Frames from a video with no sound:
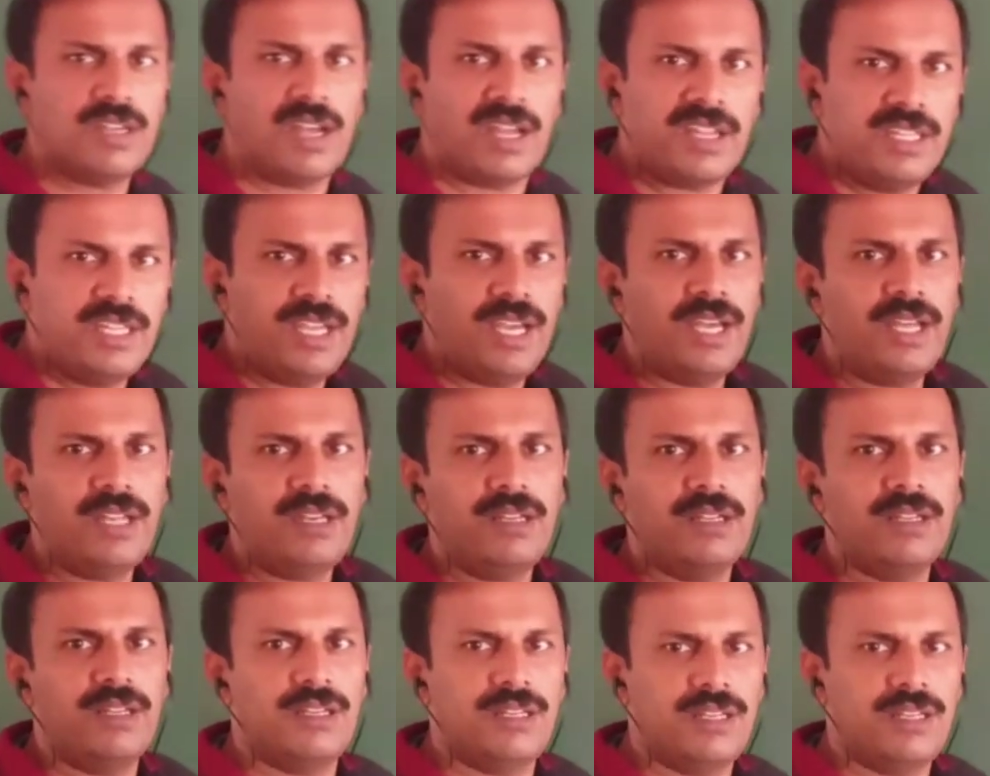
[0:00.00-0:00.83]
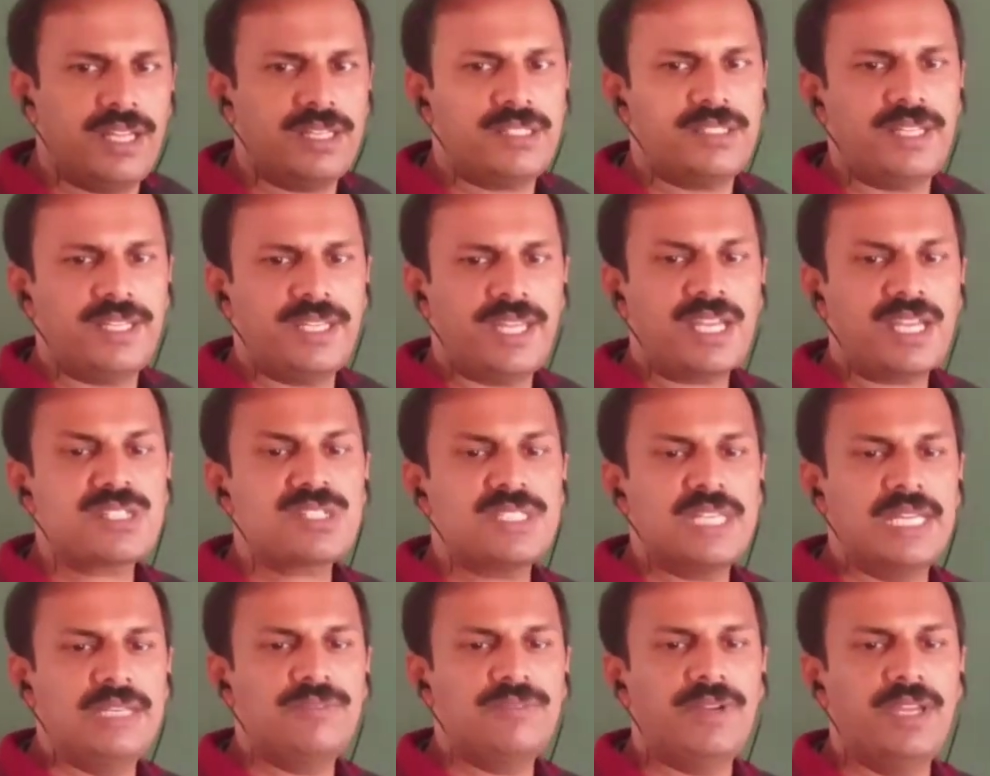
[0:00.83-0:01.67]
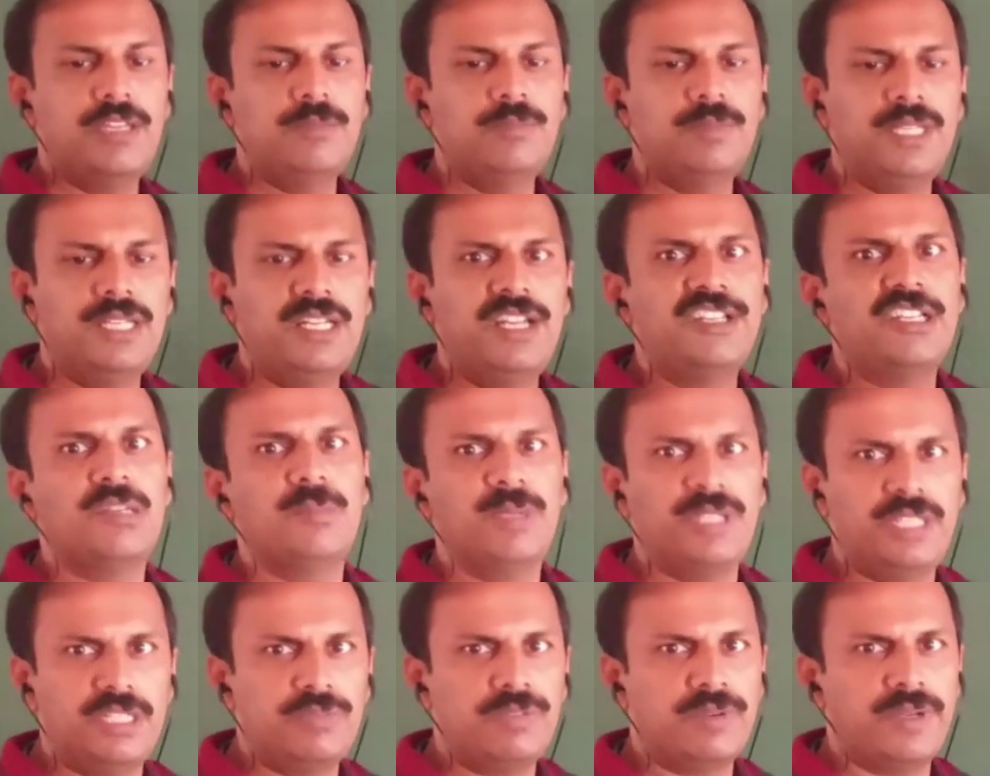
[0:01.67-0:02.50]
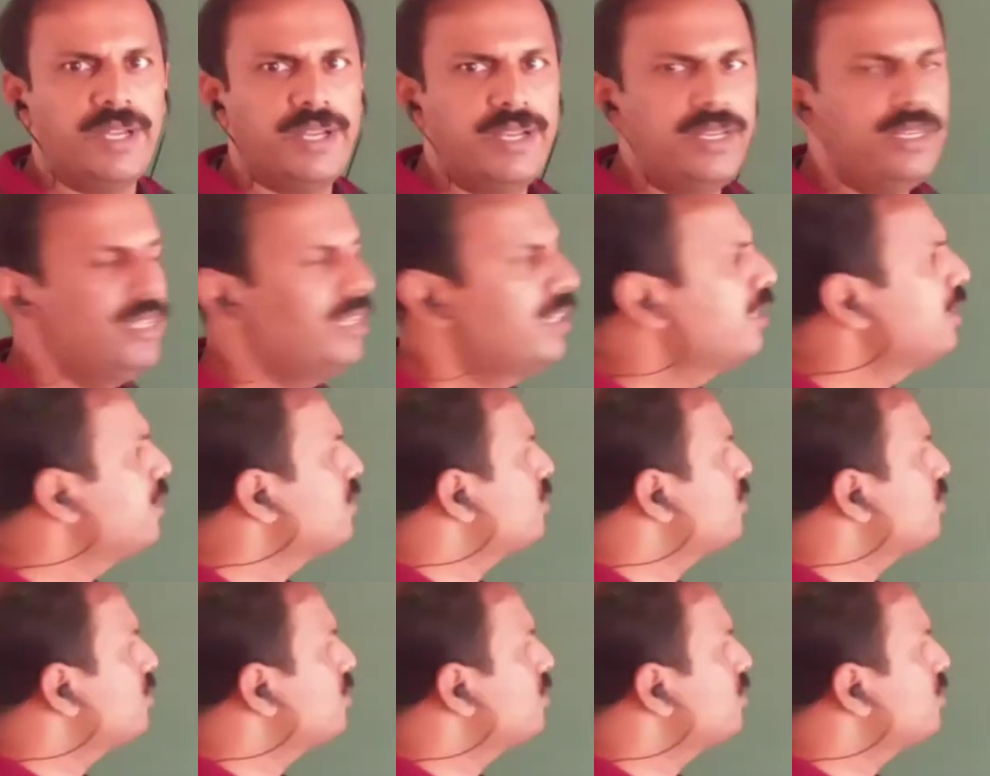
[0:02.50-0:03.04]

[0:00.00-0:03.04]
here let the x and y be little bit different.